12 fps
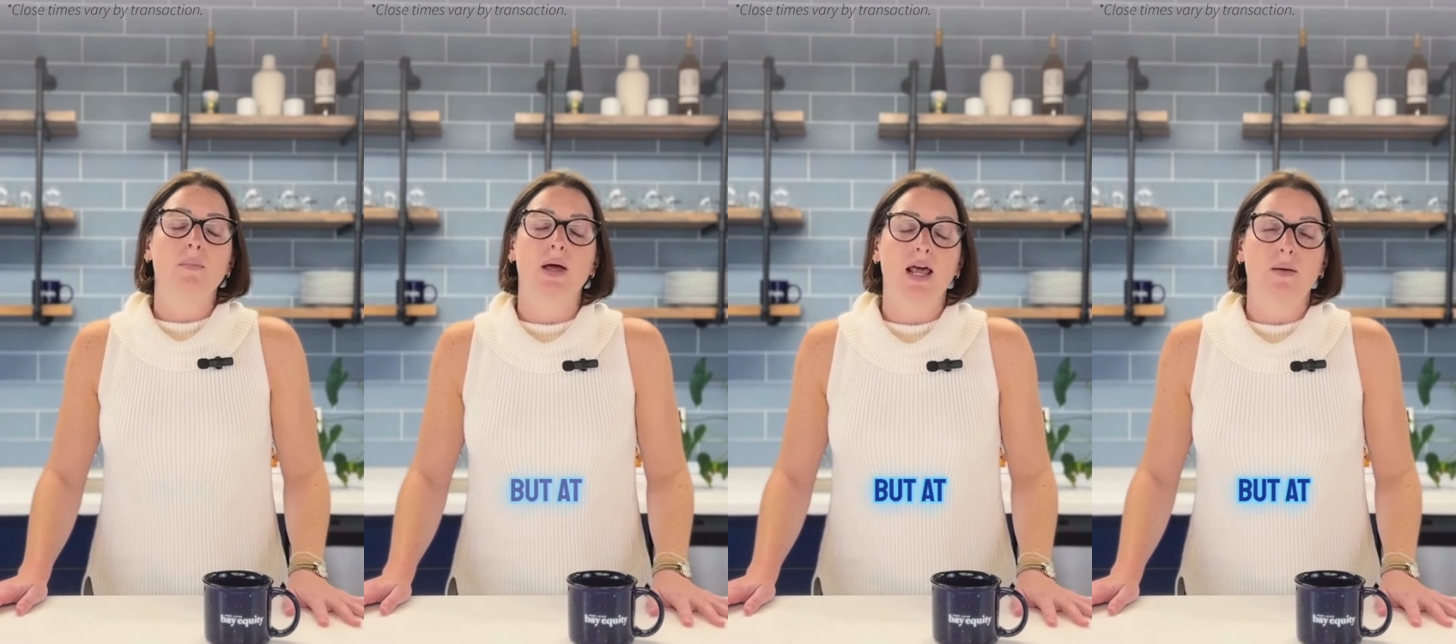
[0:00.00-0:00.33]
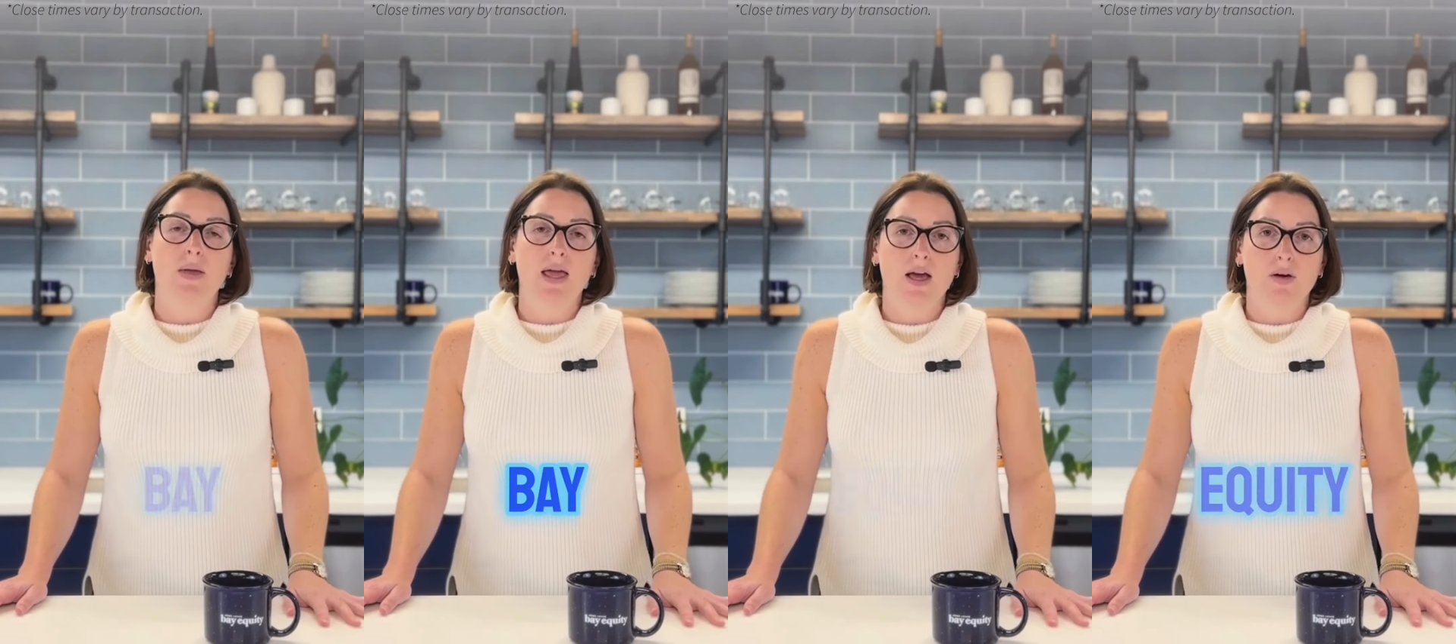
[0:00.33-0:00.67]
But
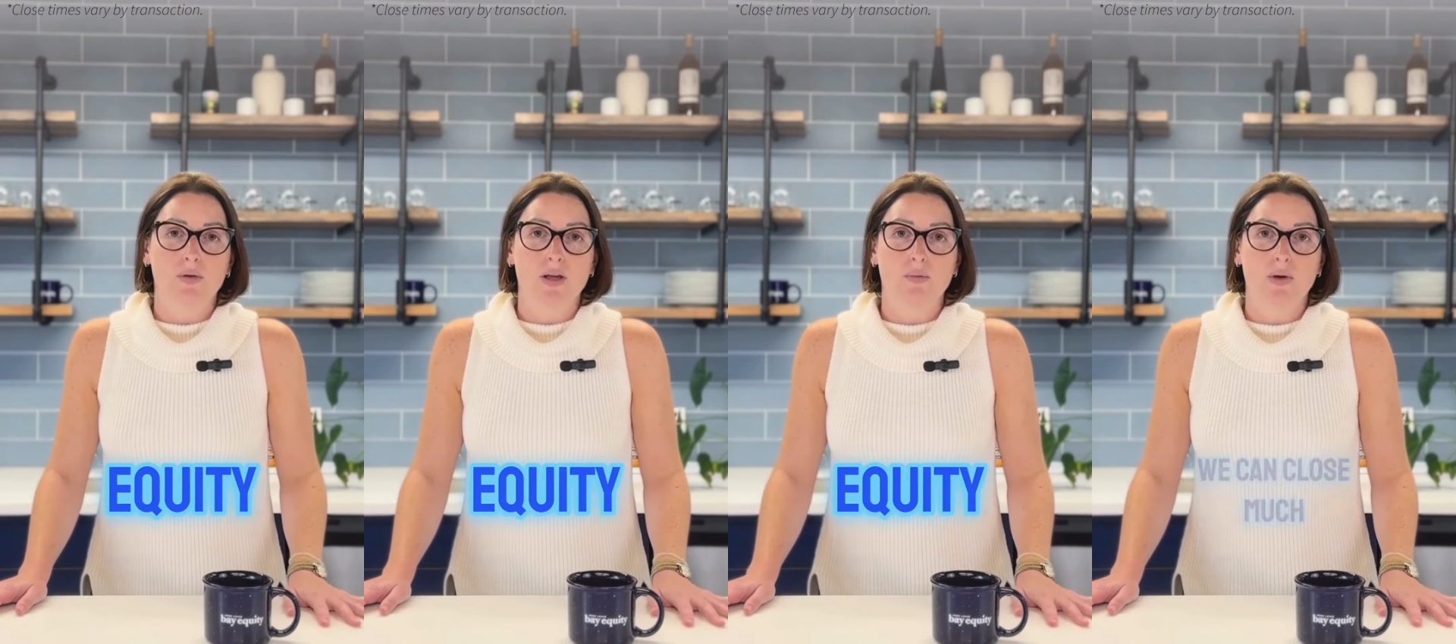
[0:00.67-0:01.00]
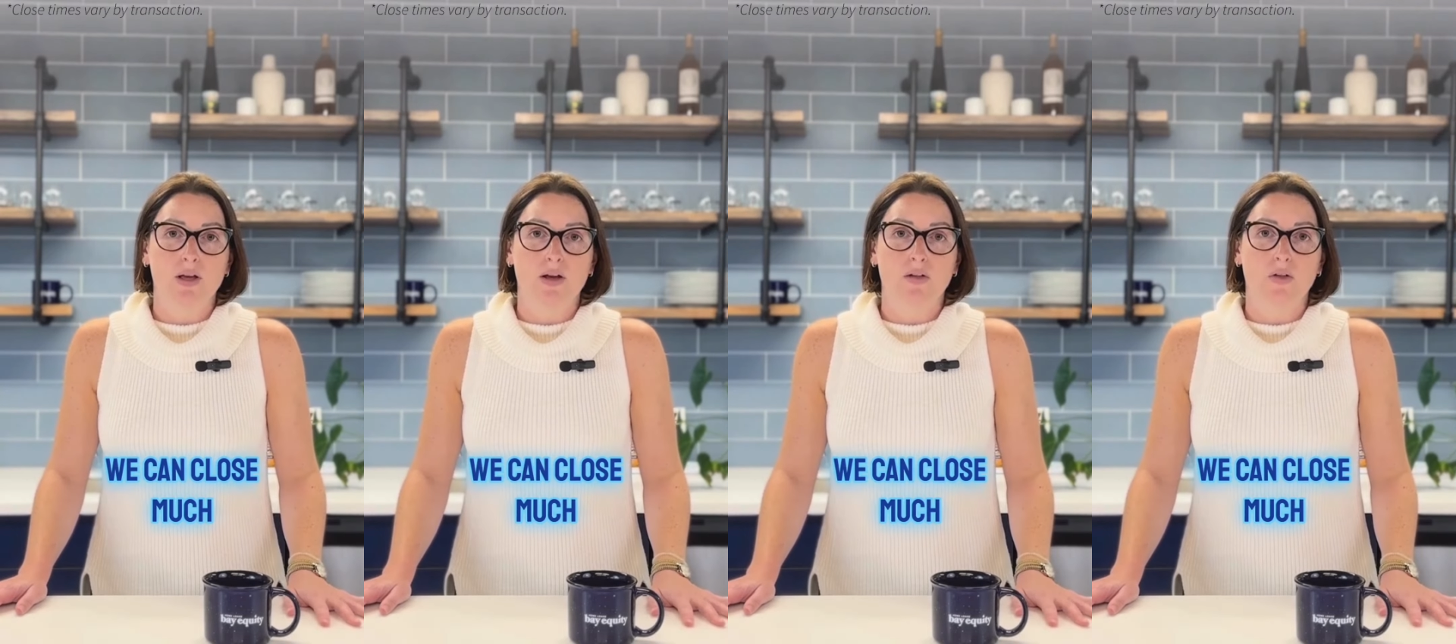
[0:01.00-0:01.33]
at Bay Equity,
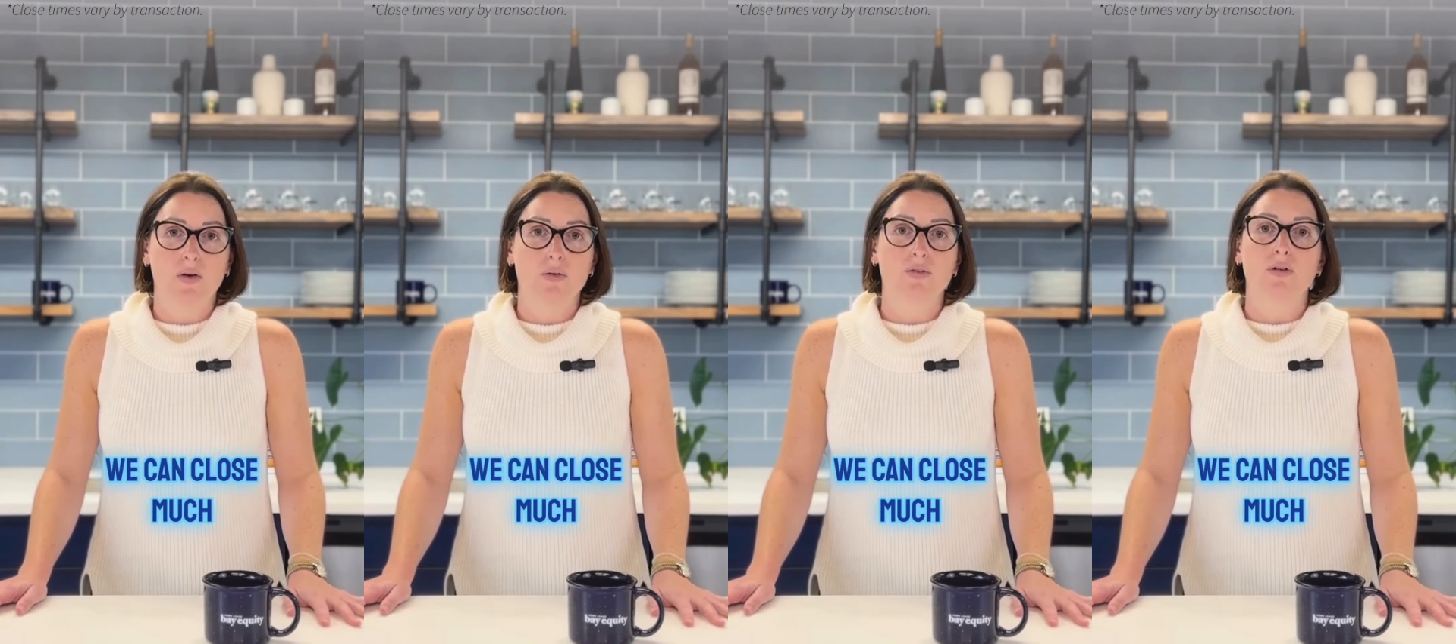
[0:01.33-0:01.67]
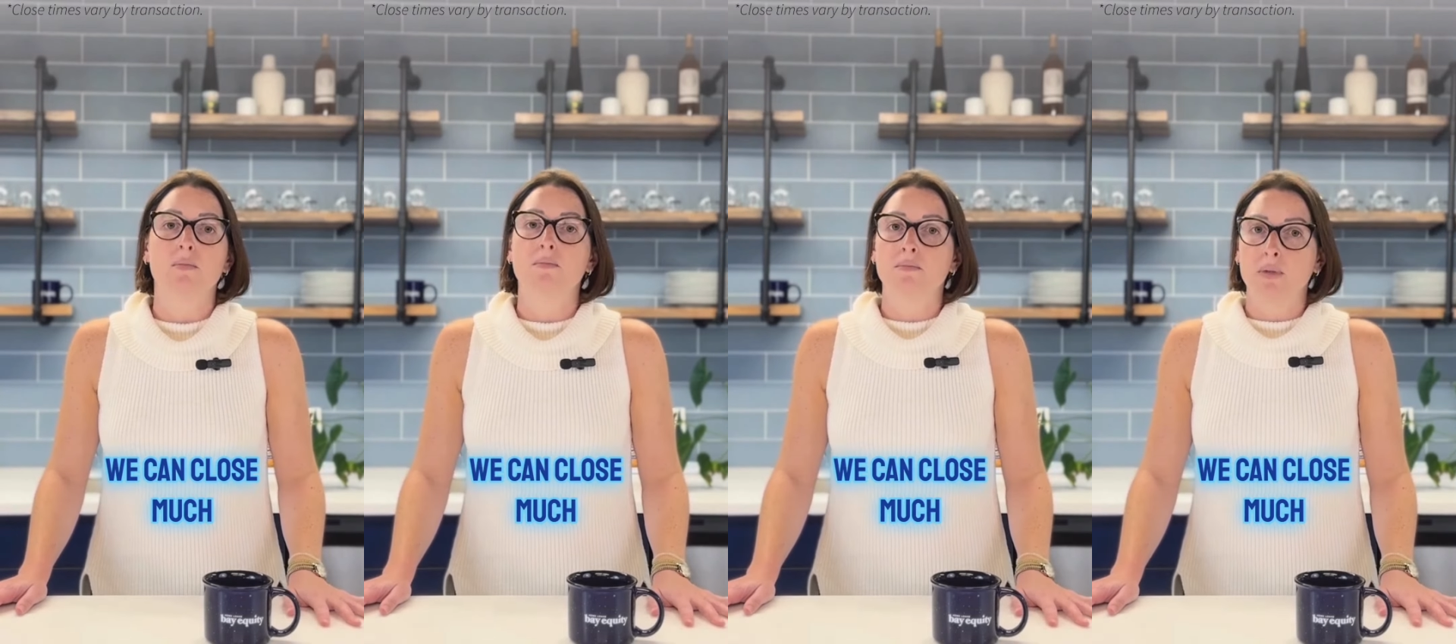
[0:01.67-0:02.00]
we can close
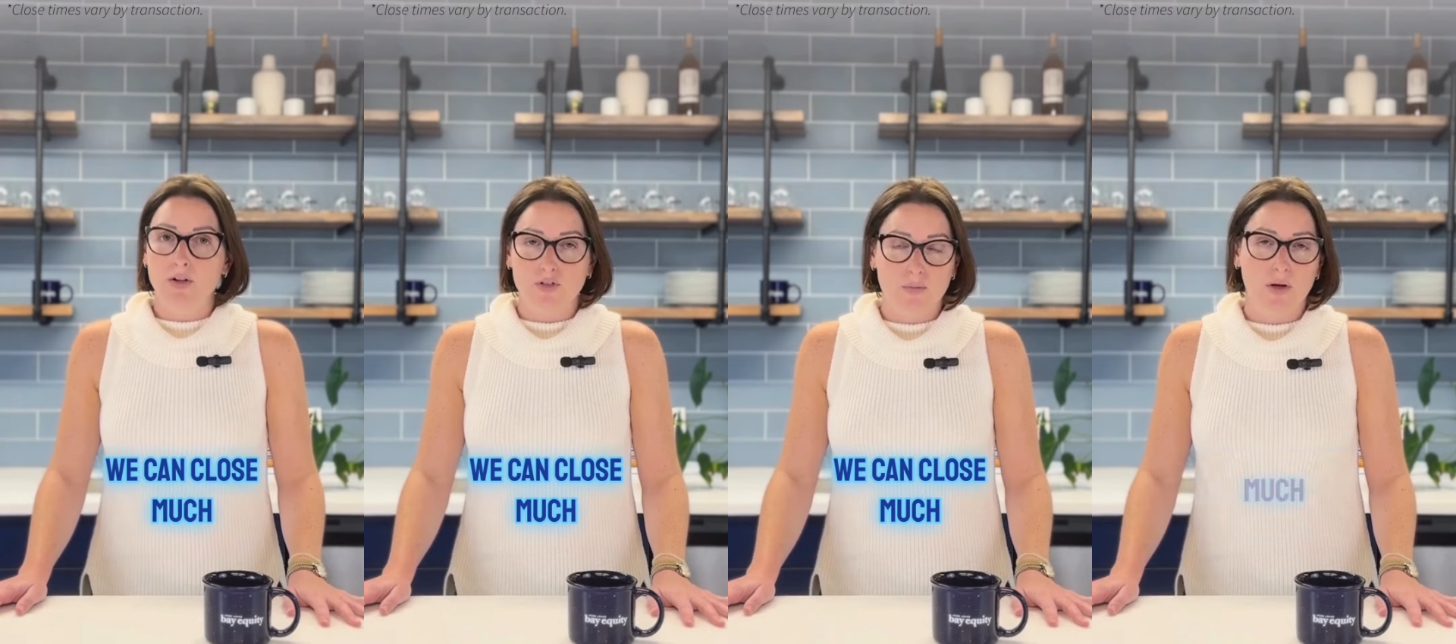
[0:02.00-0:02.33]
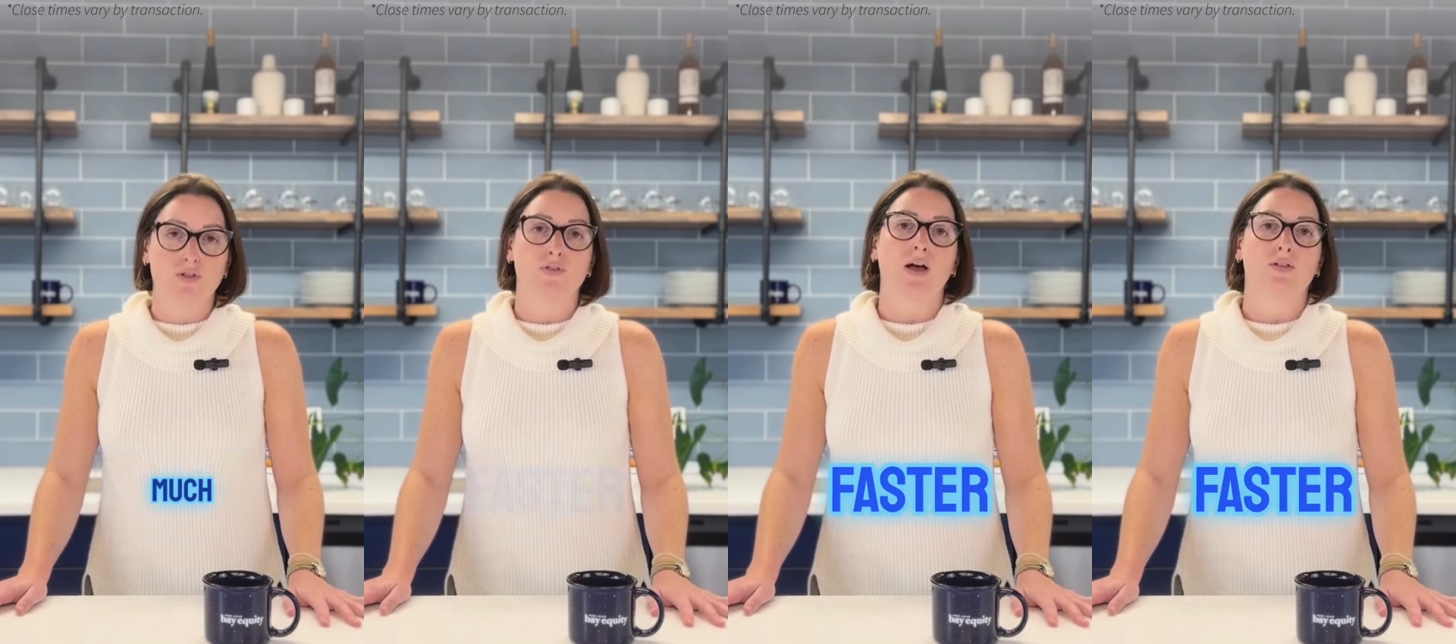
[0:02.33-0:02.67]
much,
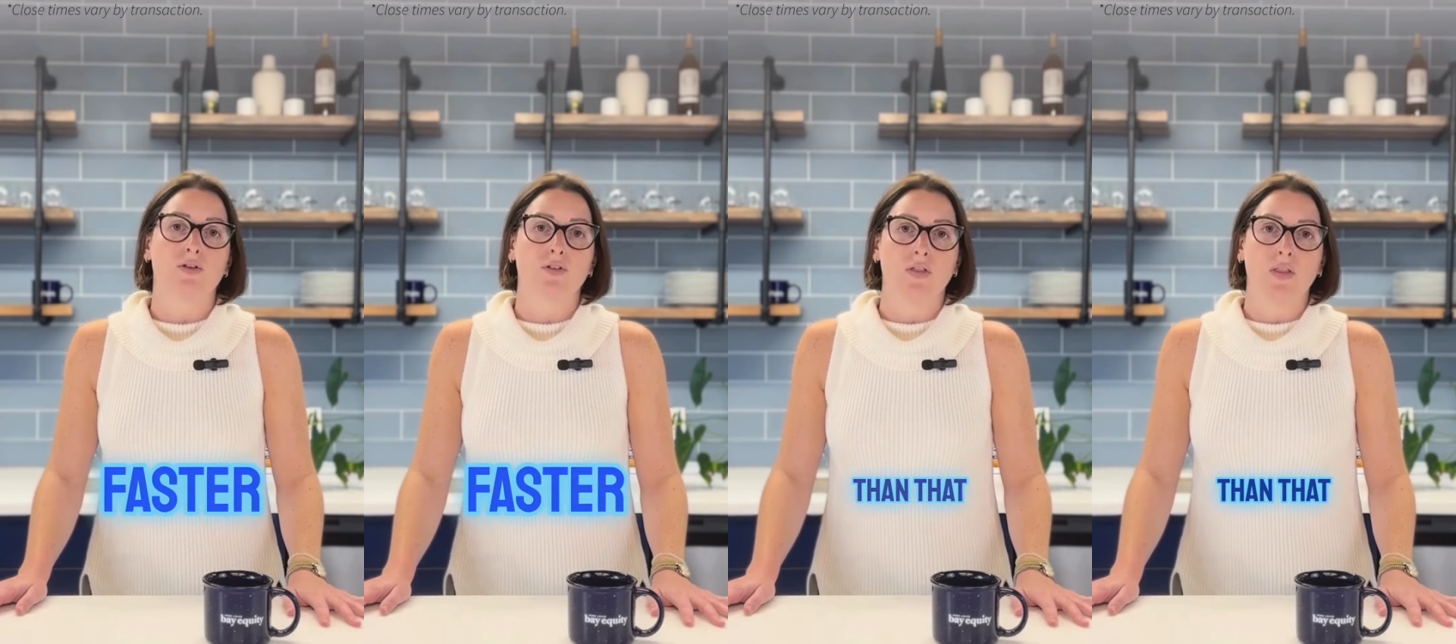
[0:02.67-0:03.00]
much faster than